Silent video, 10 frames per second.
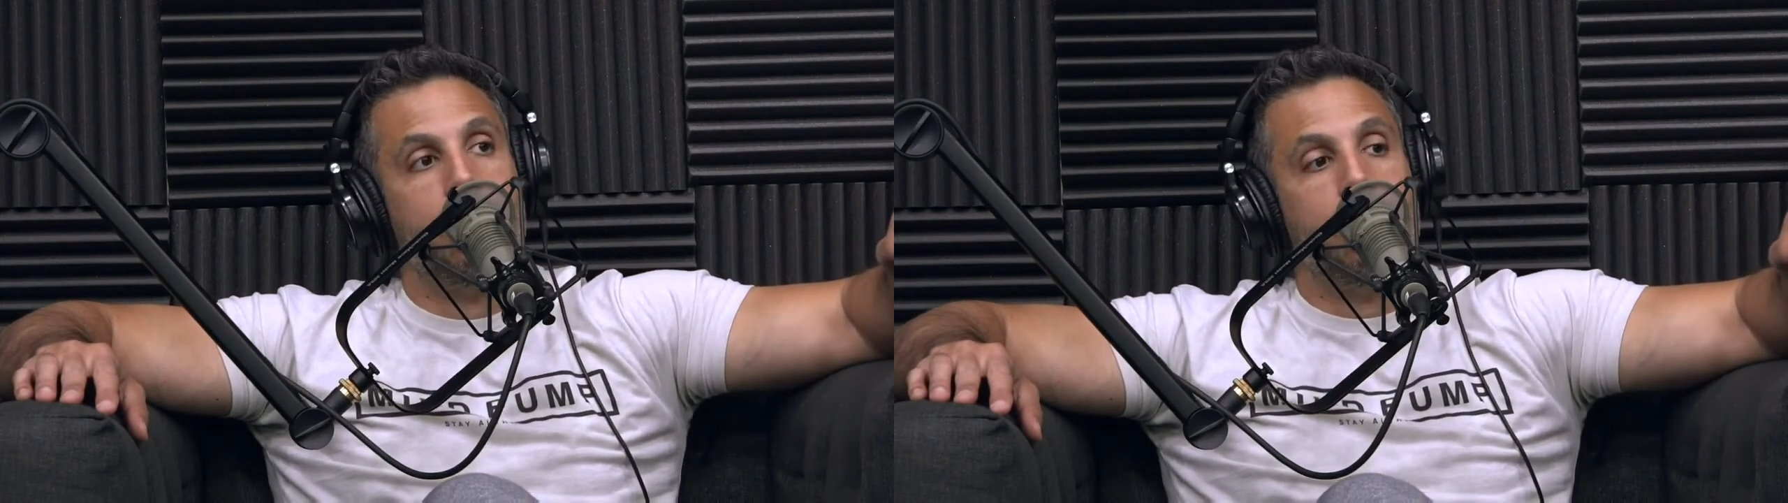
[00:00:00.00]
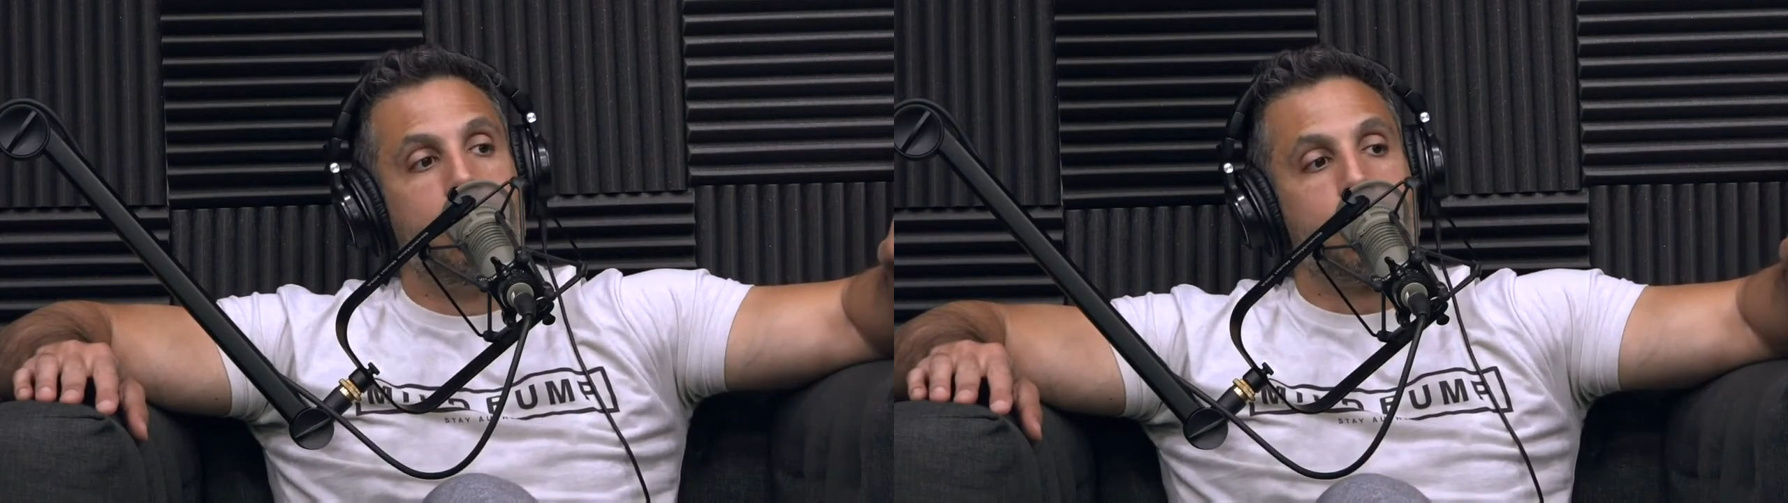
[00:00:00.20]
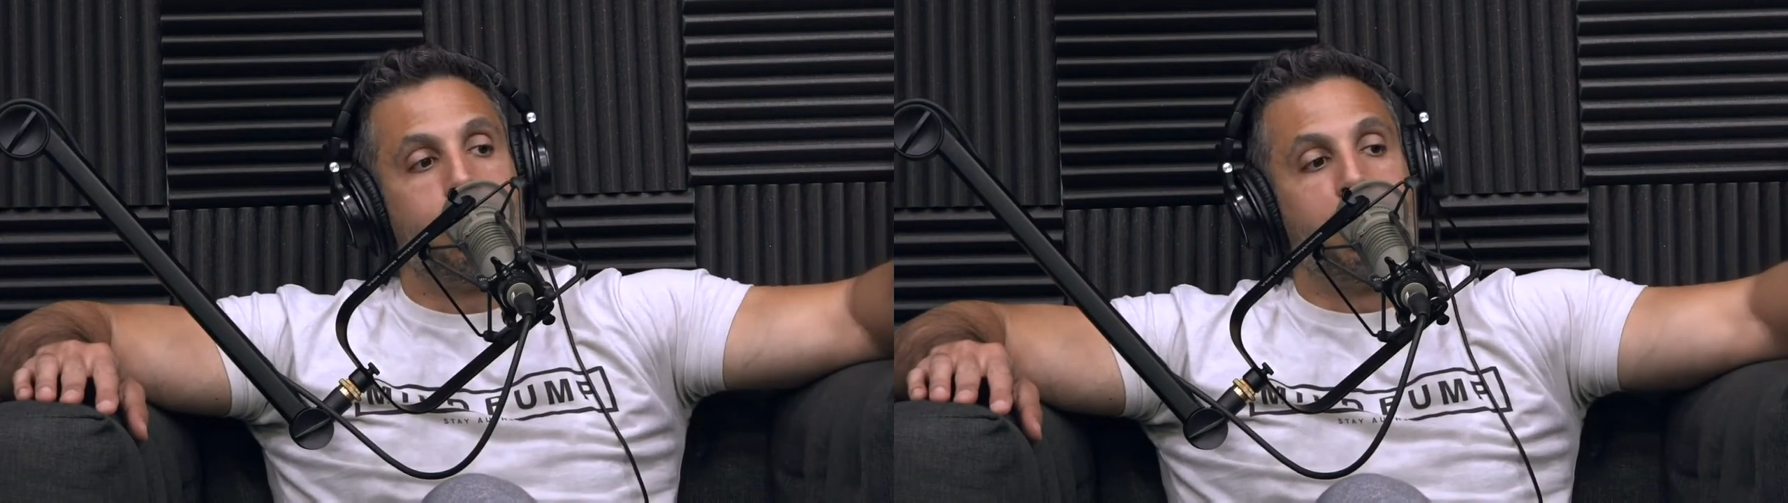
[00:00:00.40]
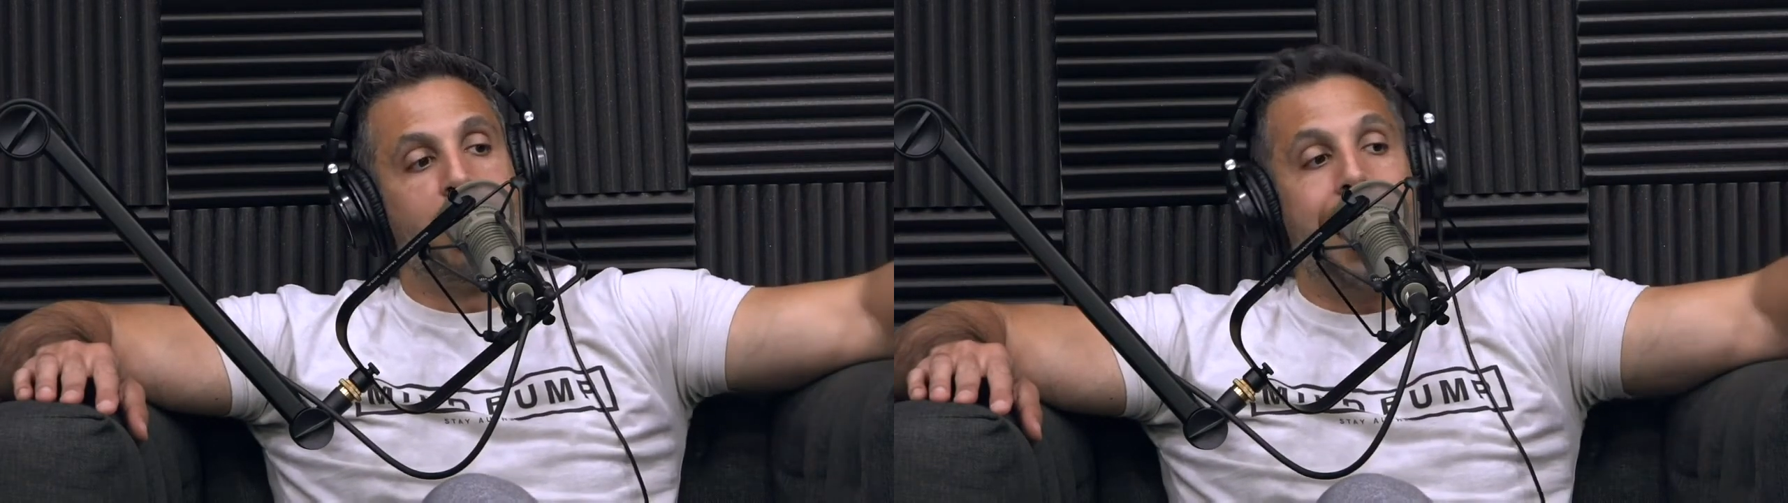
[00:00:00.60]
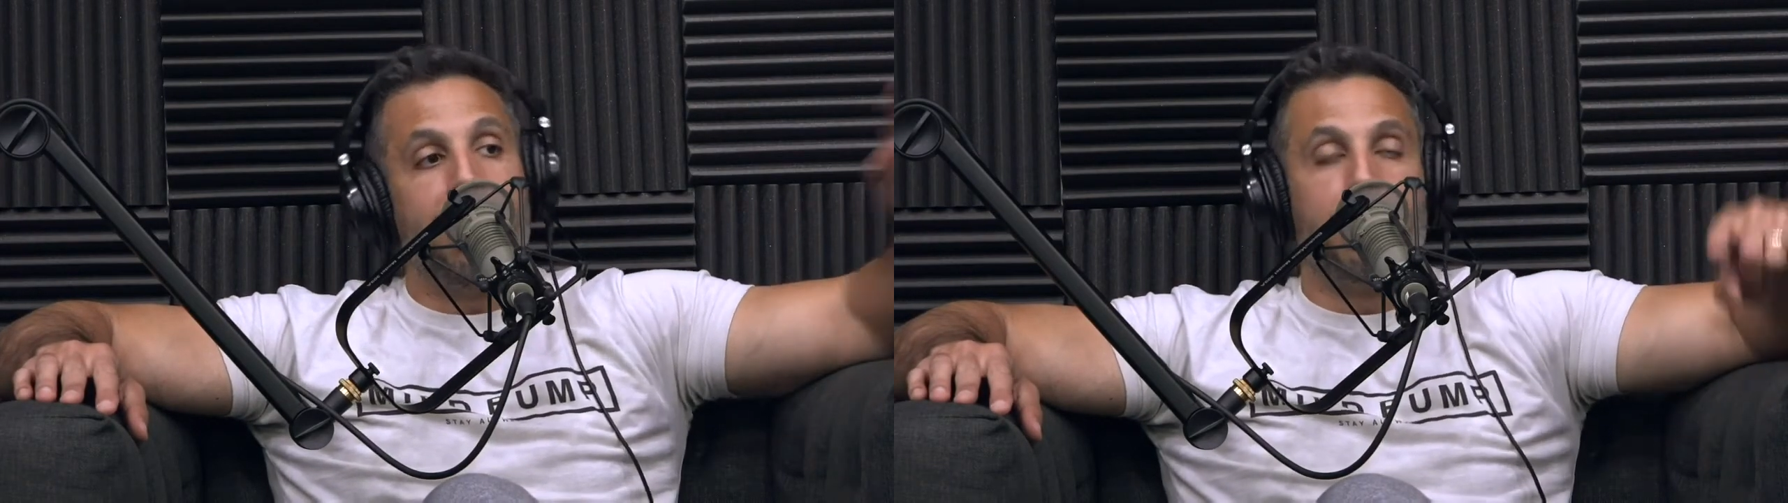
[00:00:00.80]

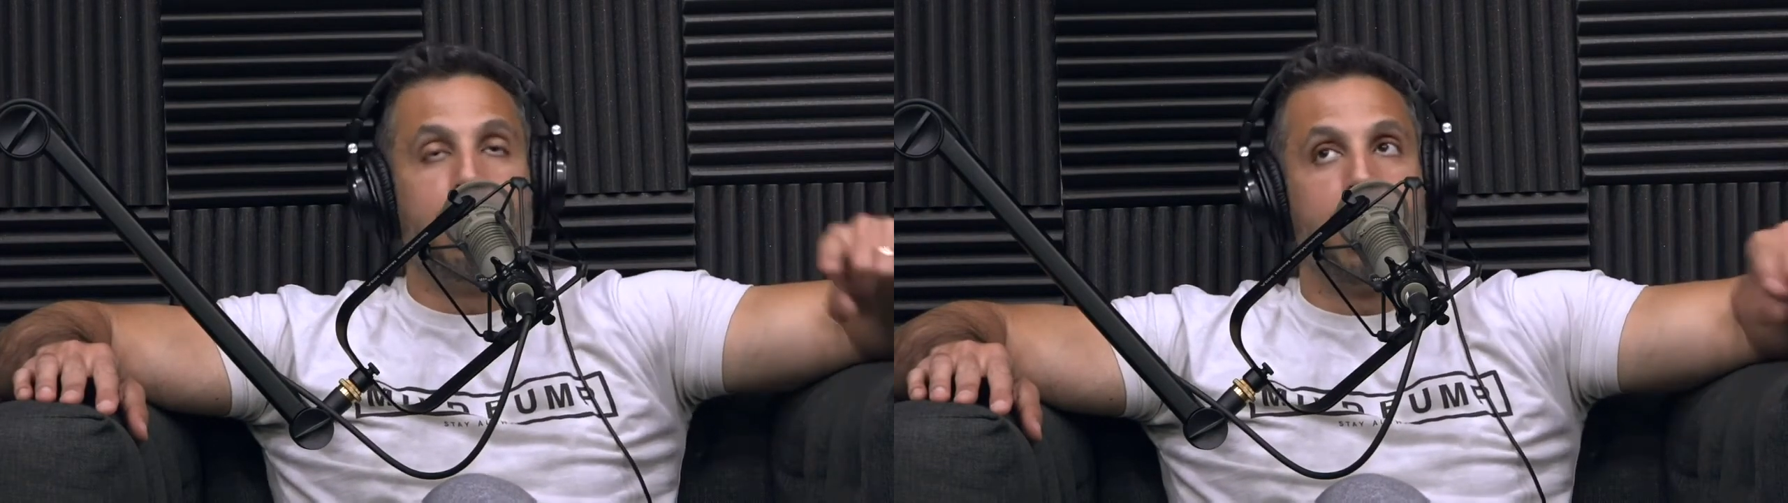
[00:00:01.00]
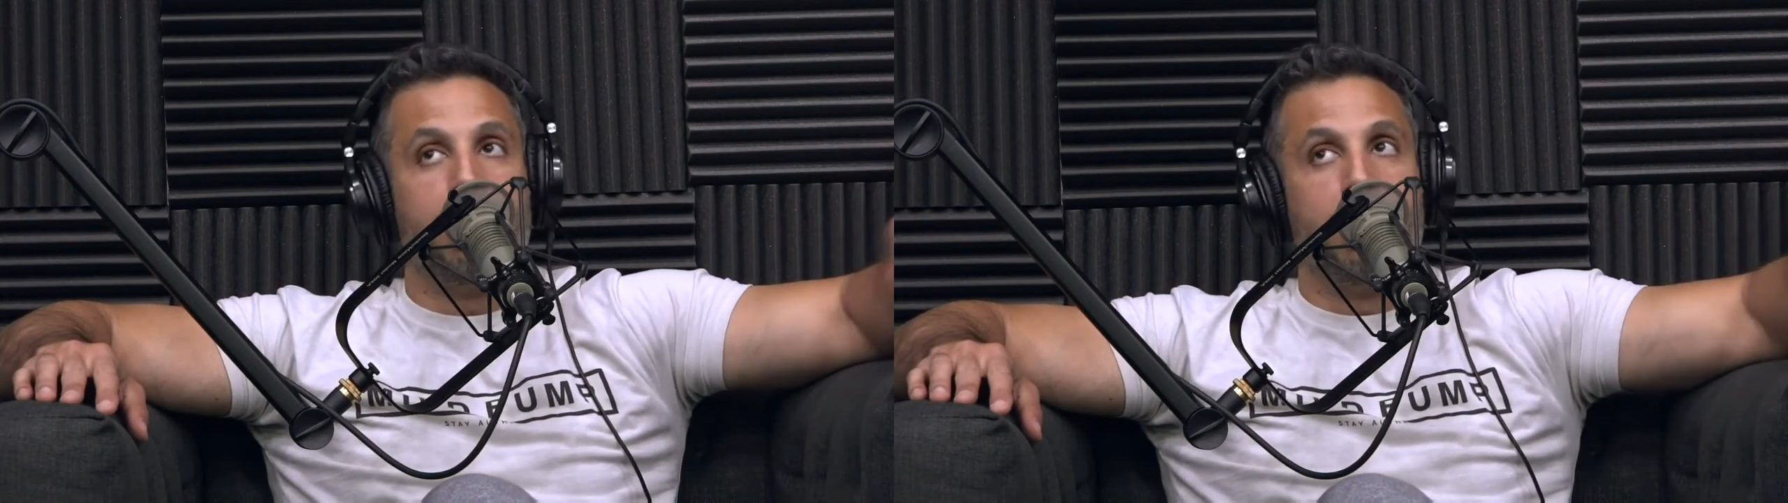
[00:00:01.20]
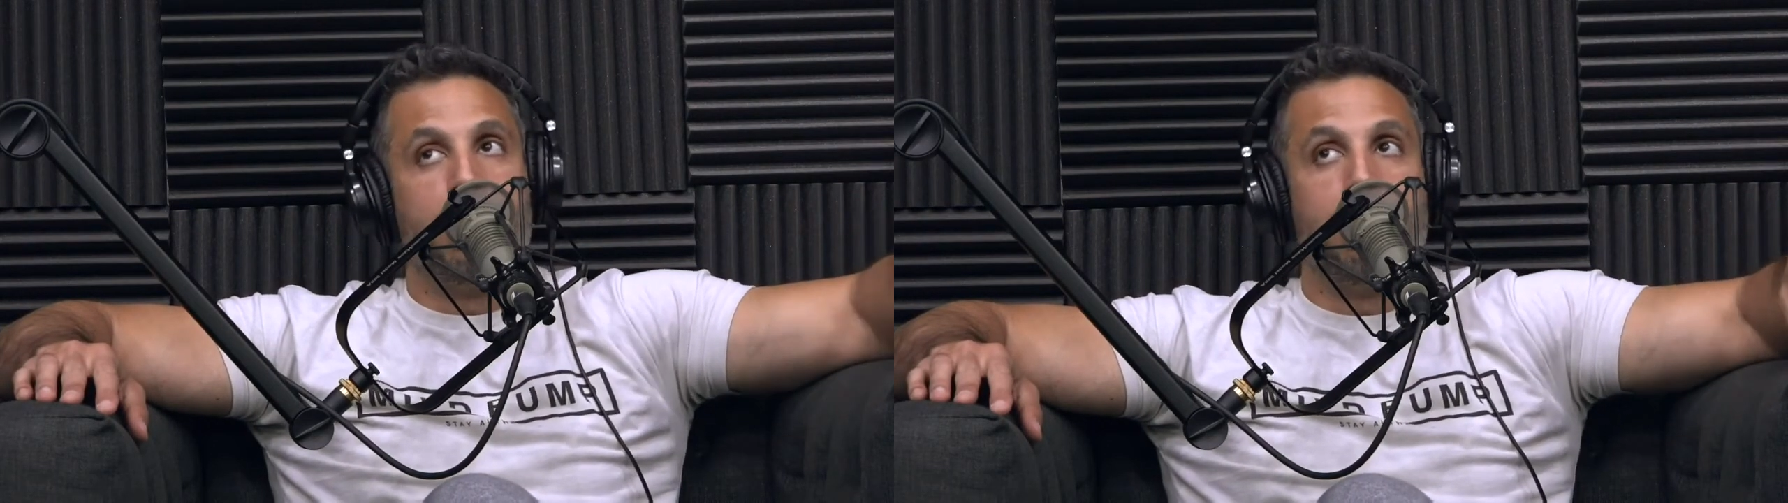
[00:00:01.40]
switch out of the gym and